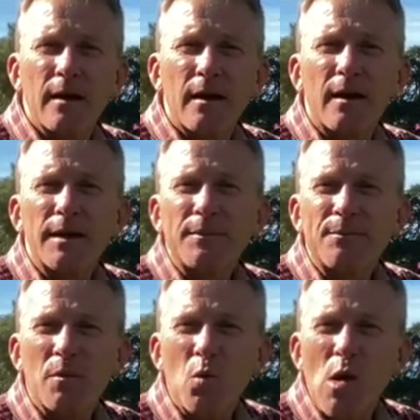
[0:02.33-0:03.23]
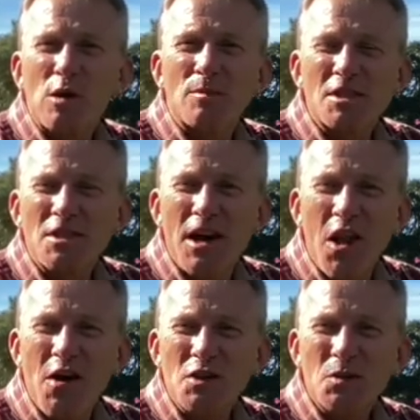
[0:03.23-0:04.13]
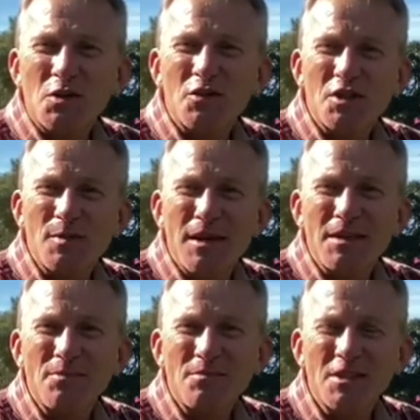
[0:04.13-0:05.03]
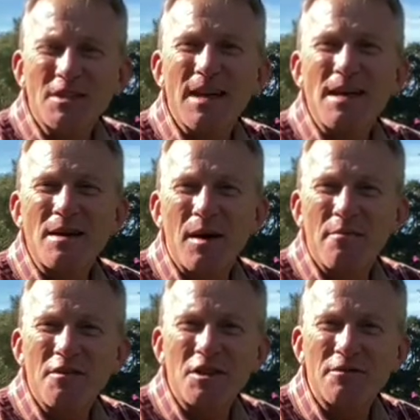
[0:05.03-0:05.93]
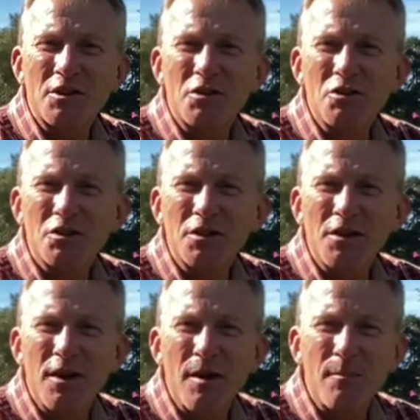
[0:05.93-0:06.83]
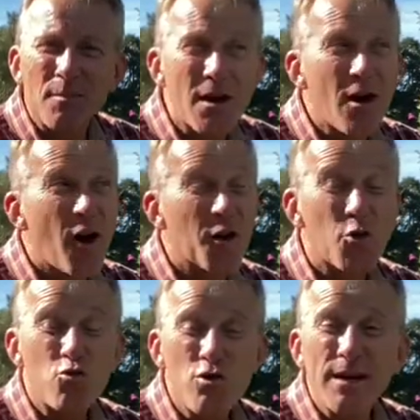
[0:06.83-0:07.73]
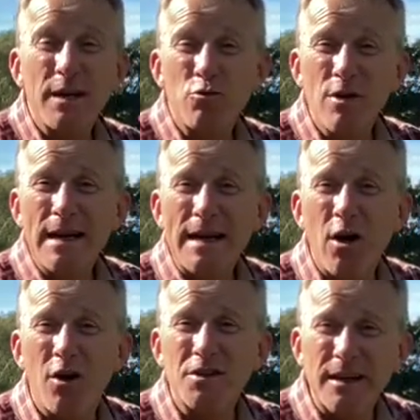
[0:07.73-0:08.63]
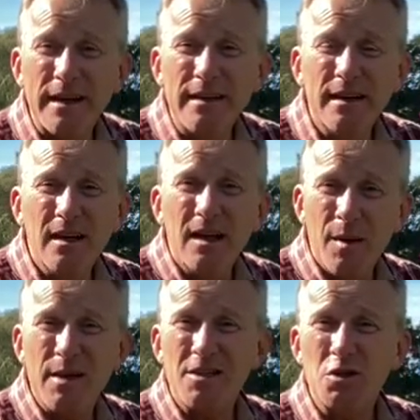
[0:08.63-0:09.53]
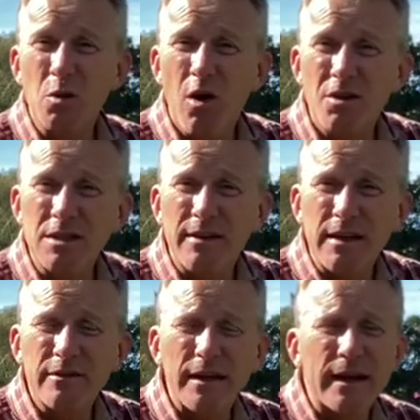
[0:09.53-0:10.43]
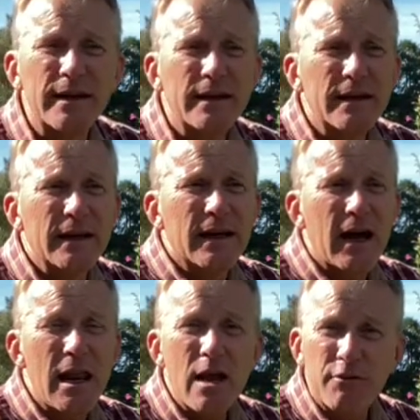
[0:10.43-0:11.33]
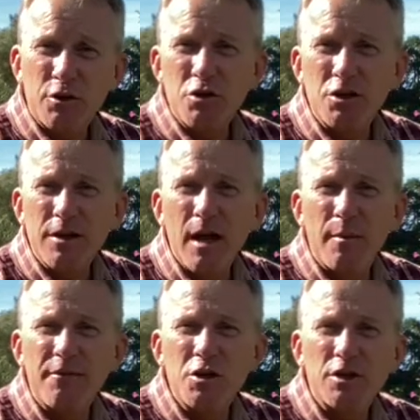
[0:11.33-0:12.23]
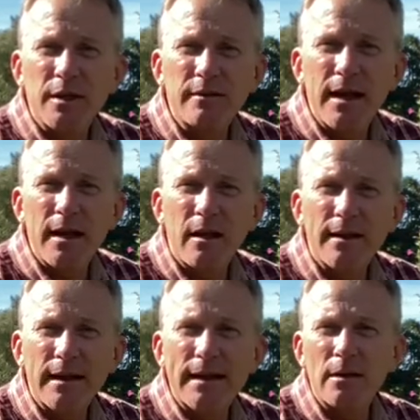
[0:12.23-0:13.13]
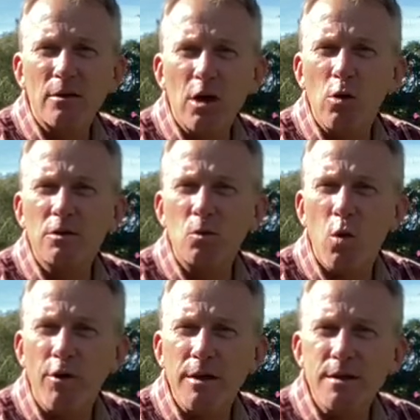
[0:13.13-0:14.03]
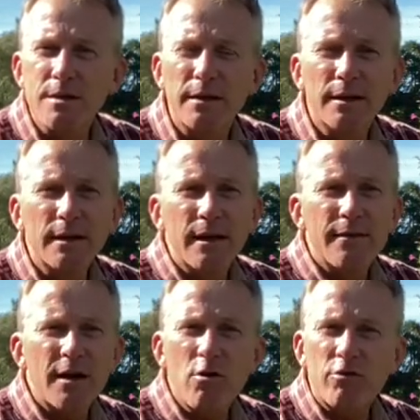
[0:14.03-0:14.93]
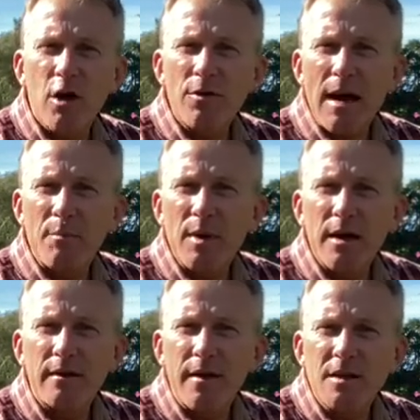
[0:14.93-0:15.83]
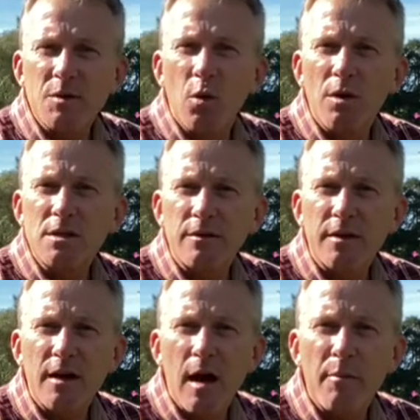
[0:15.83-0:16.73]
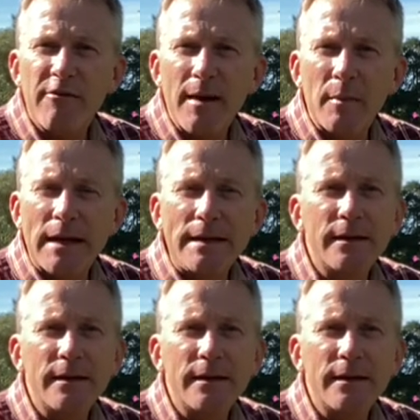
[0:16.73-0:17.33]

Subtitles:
Hi, welcome to Tight Lines with Chris Miller. Today I'm fishing for Crucian carp on a really hot day. A bit too hot if anything. I love Crucian carp fishing. They're like little golden warriors. They don't grow that big. They're the smallest of the carp family.